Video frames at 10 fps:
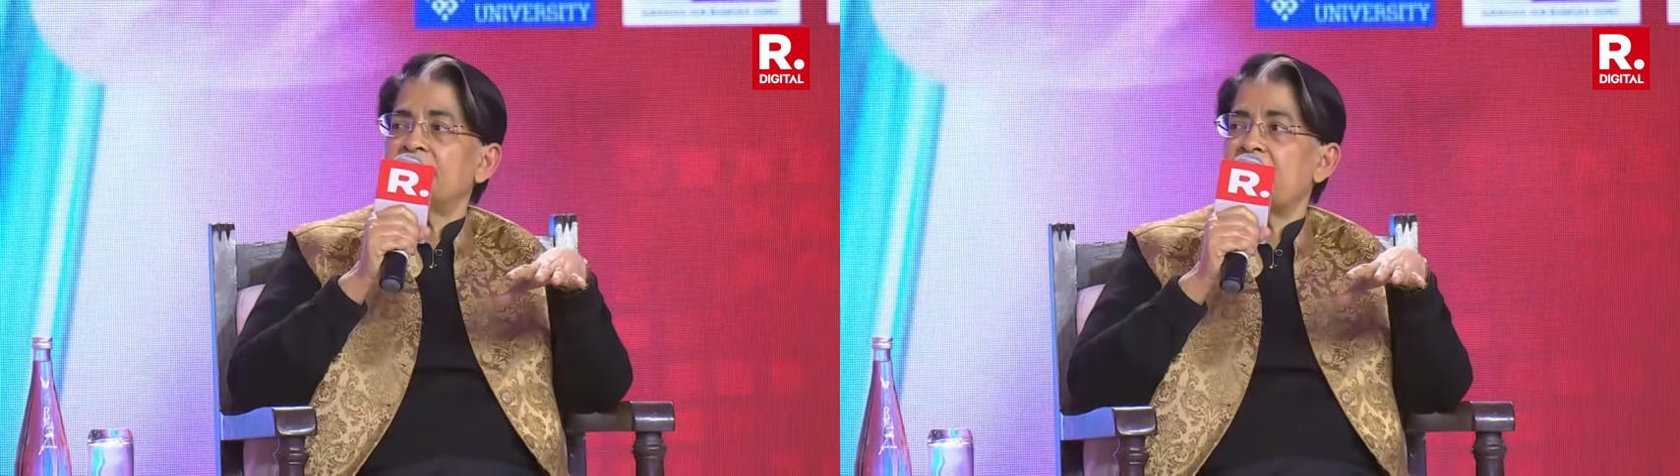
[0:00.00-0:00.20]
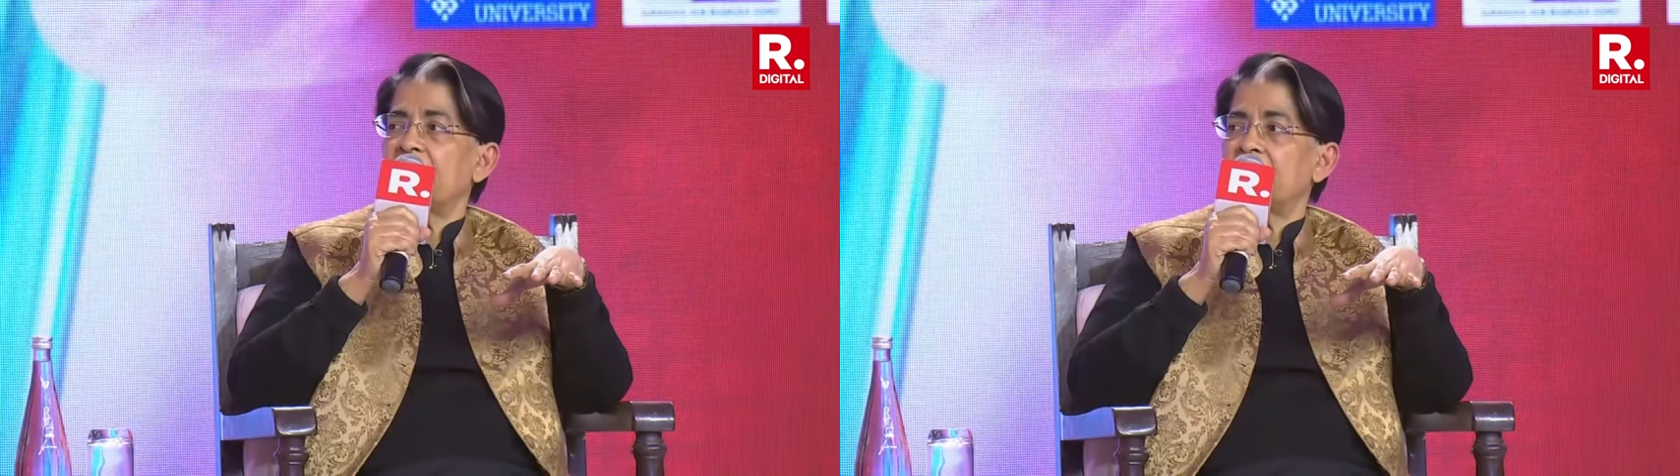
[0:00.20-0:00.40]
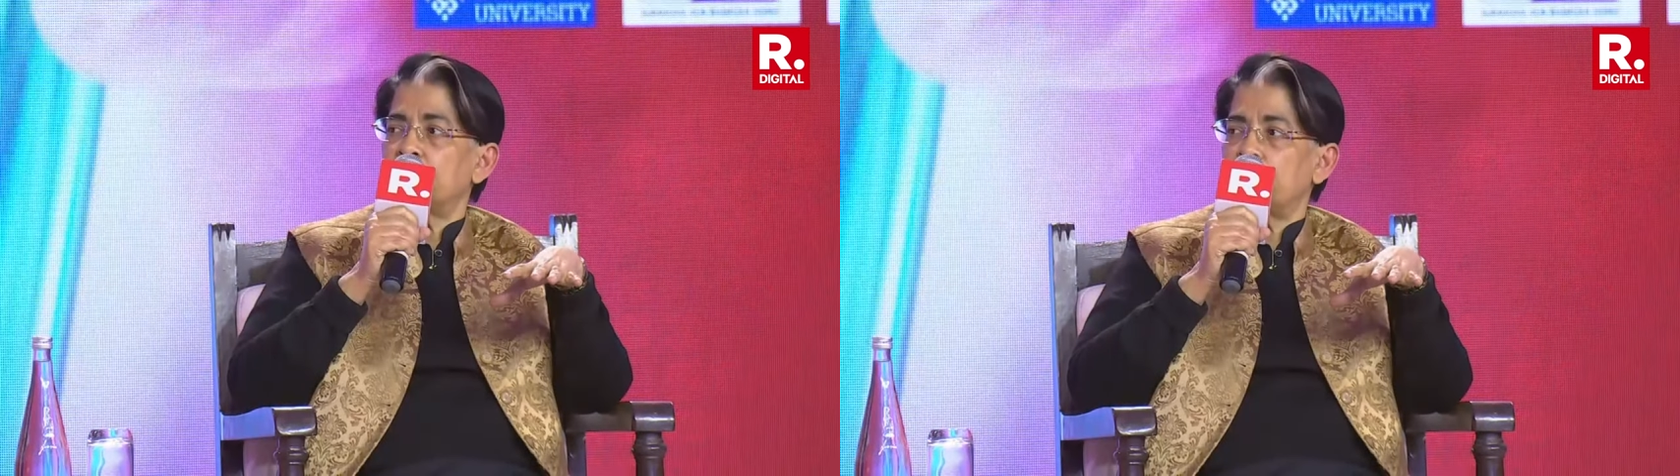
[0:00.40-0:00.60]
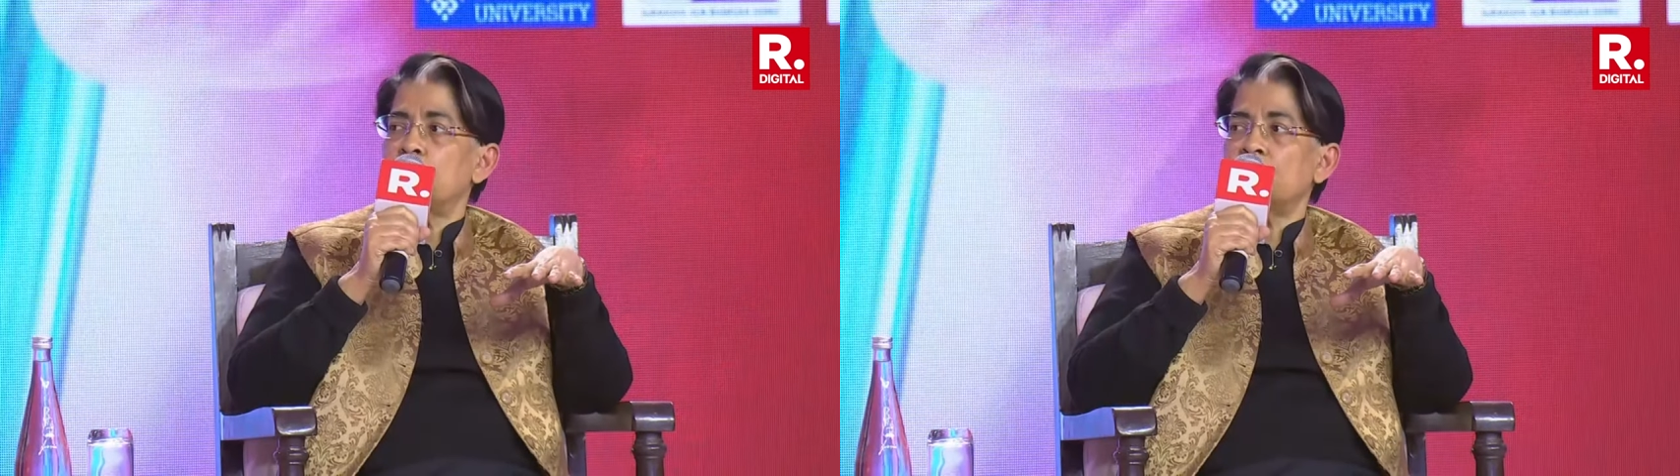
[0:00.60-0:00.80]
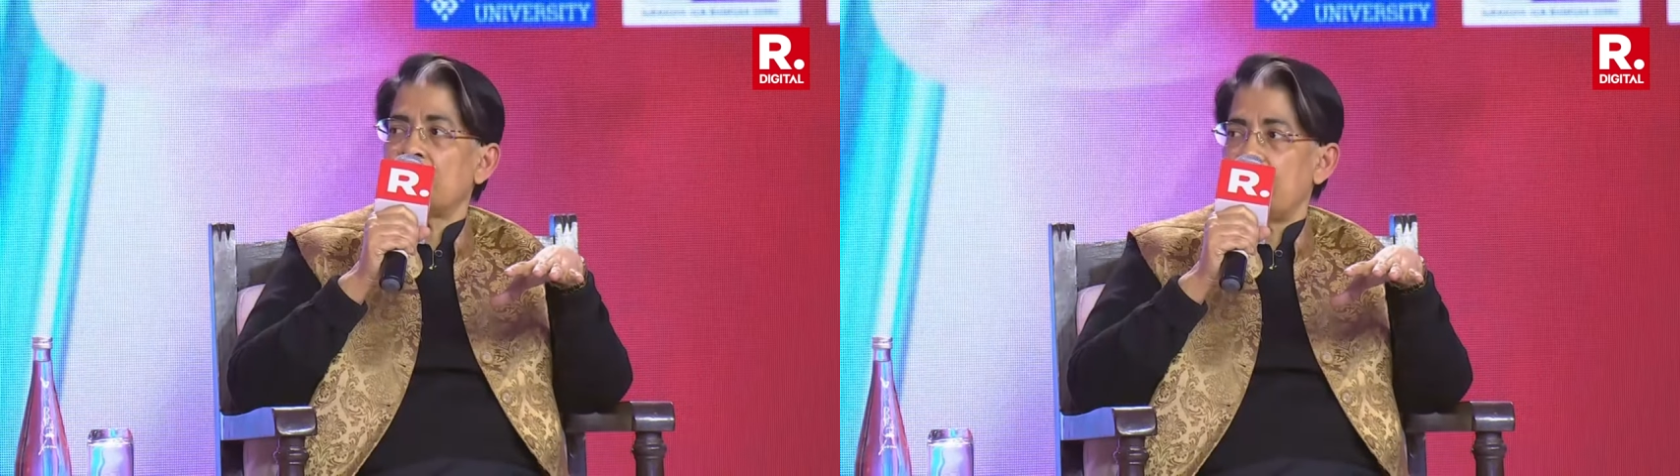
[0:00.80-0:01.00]
talent
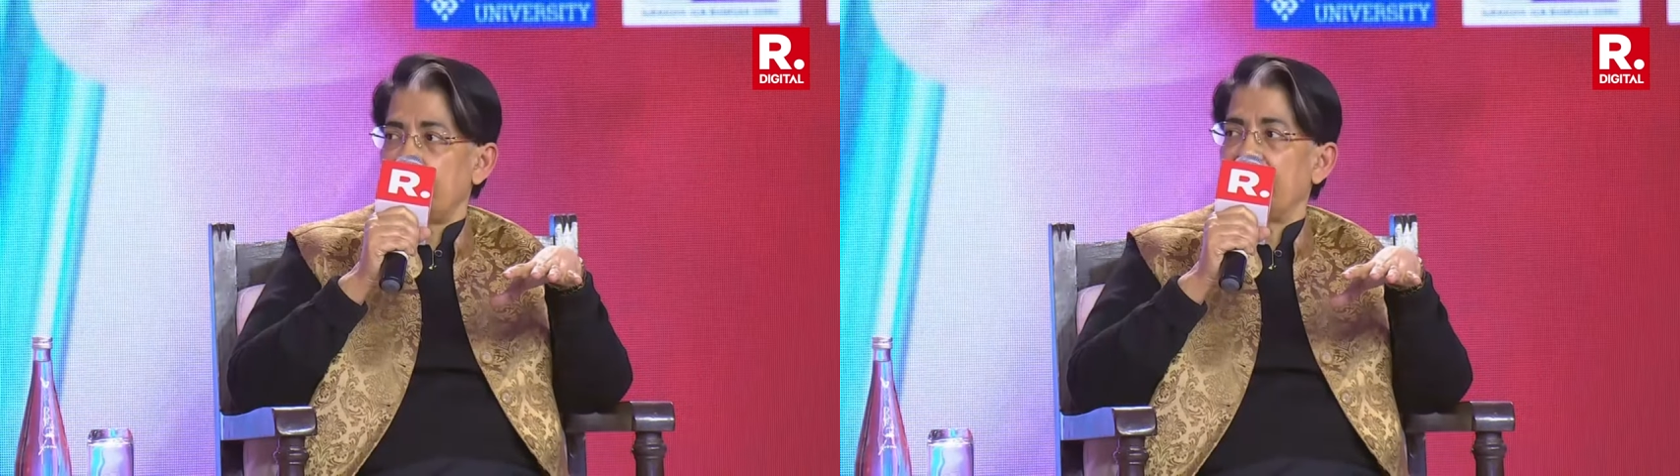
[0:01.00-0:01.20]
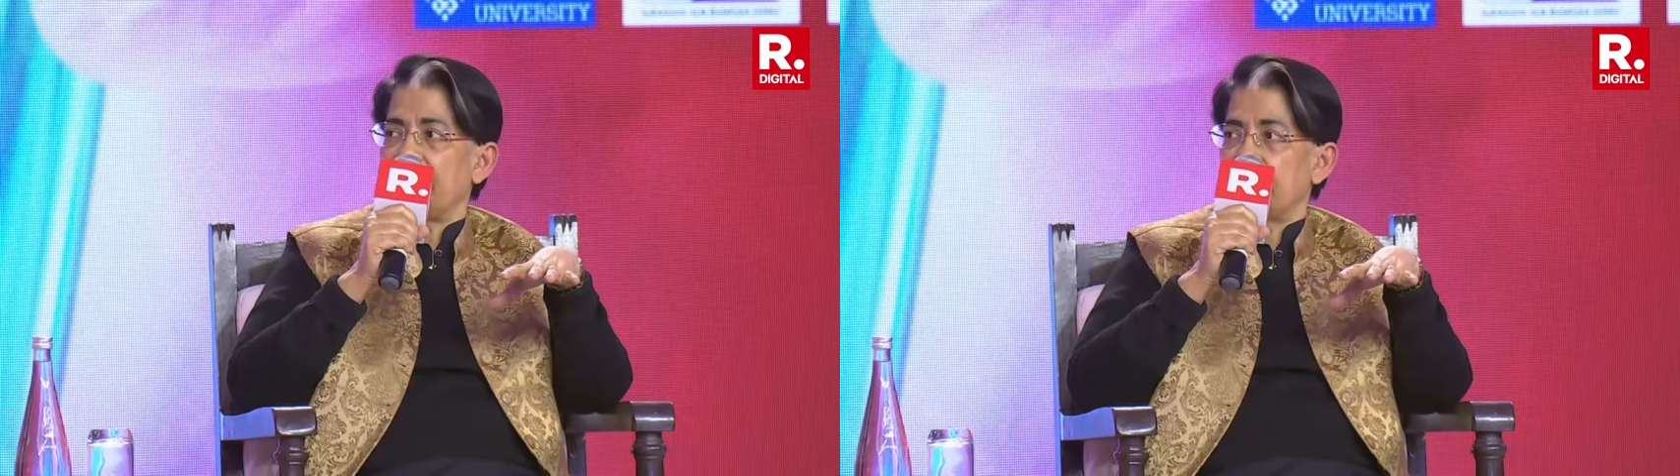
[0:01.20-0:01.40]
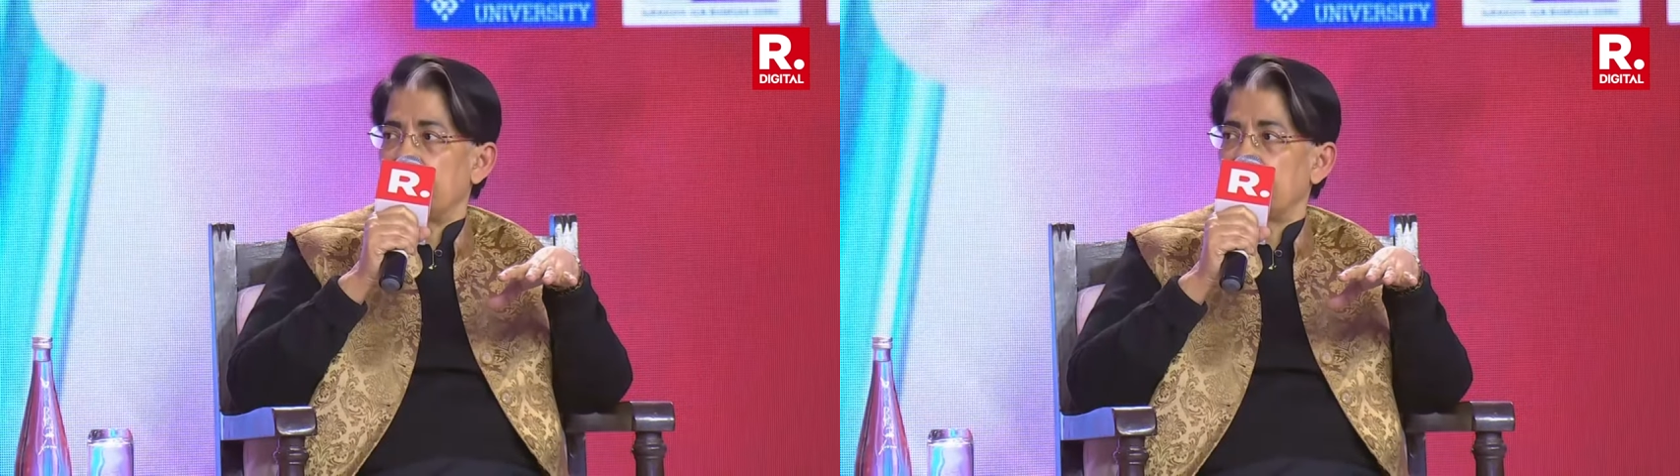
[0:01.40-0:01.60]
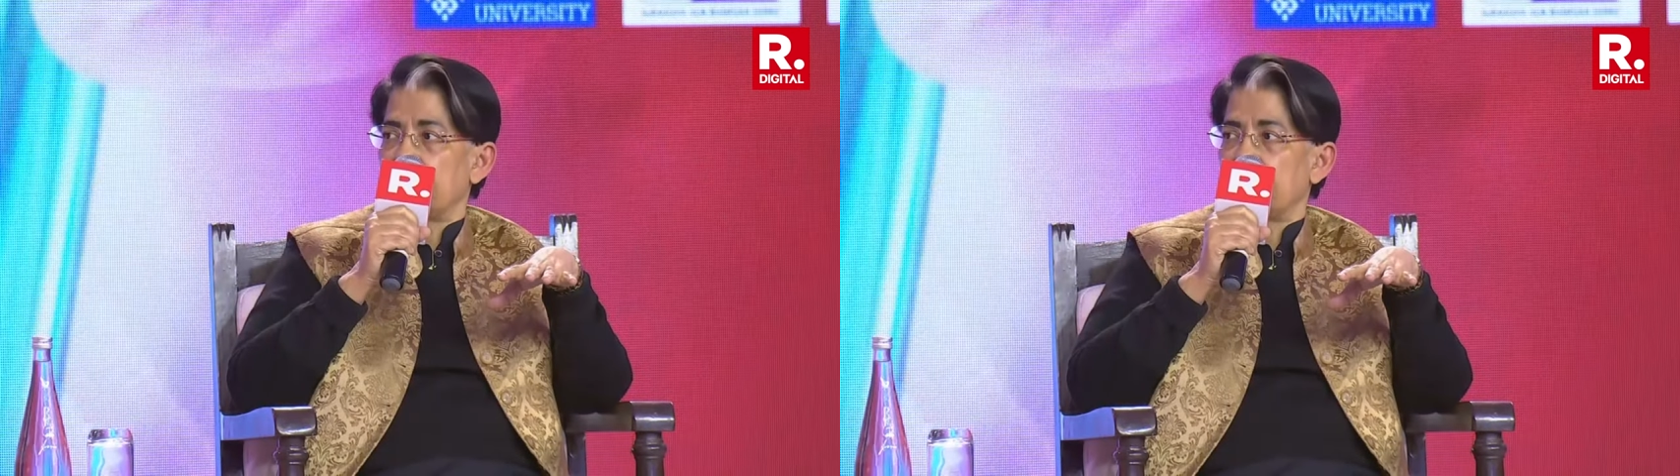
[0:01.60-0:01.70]
pool coming in.